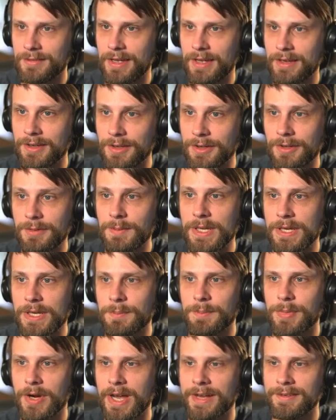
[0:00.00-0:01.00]
a good bit
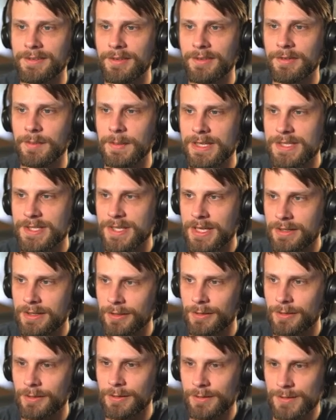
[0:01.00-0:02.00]
of practice because I knew it was